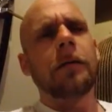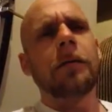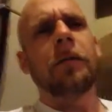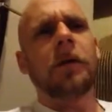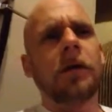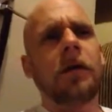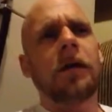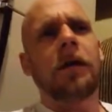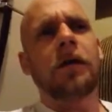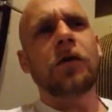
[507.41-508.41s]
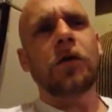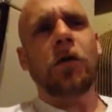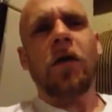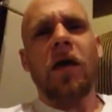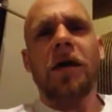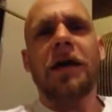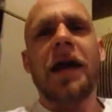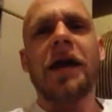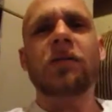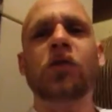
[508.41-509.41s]
But, a lot of
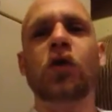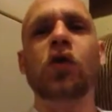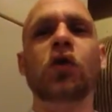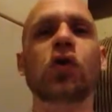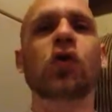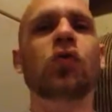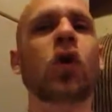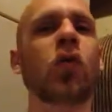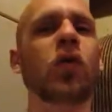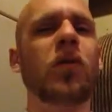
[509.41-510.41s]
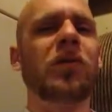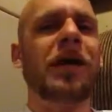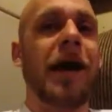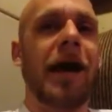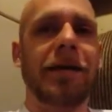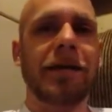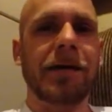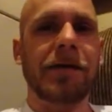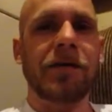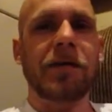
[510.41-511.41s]
games, you don't know
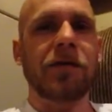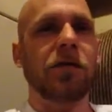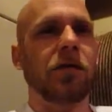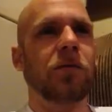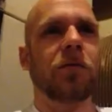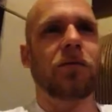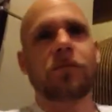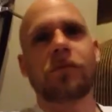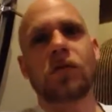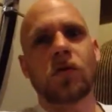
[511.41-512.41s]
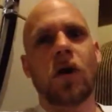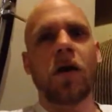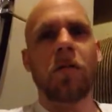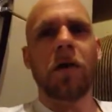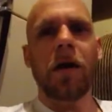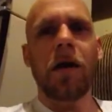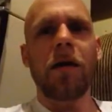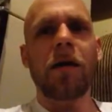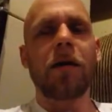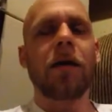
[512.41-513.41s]
tactics, because it's trial by
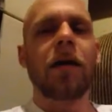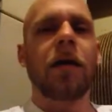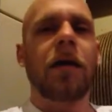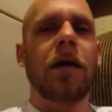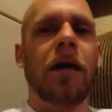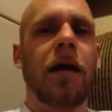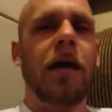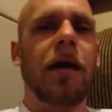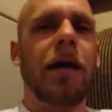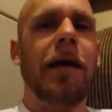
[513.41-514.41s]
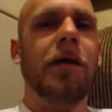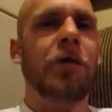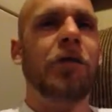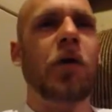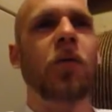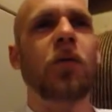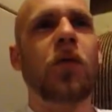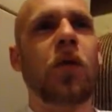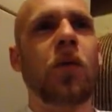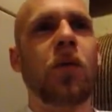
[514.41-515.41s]
error. You don't
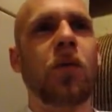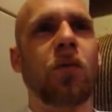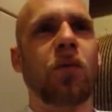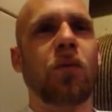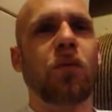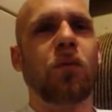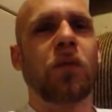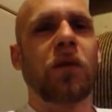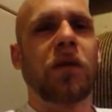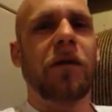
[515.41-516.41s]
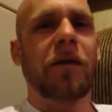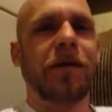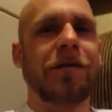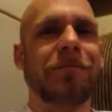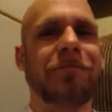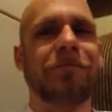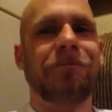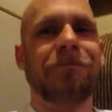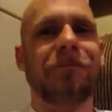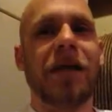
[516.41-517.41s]
know, really, like,
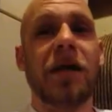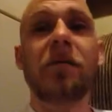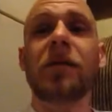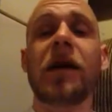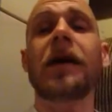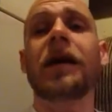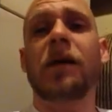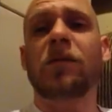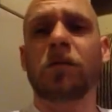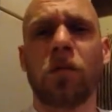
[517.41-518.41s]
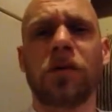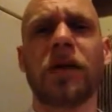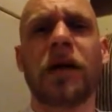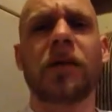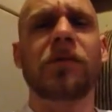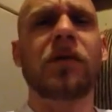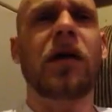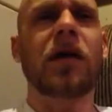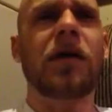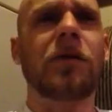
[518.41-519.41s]
NBA games, sports games,
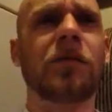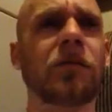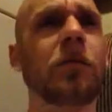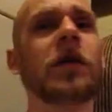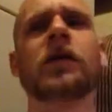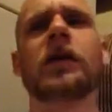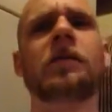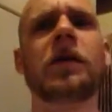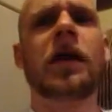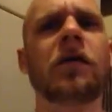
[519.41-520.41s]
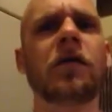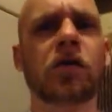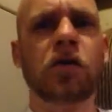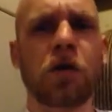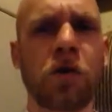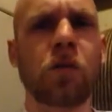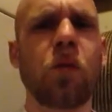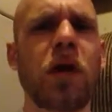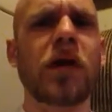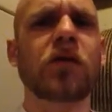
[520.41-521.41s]
especially NBA, there's certain
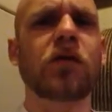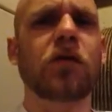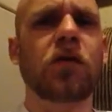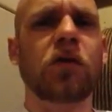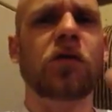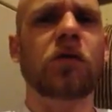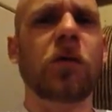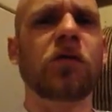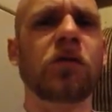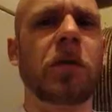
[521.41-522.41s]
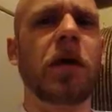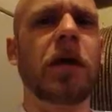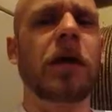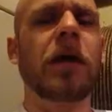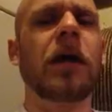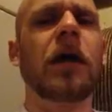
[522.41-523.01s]
ways you're supposed to play it.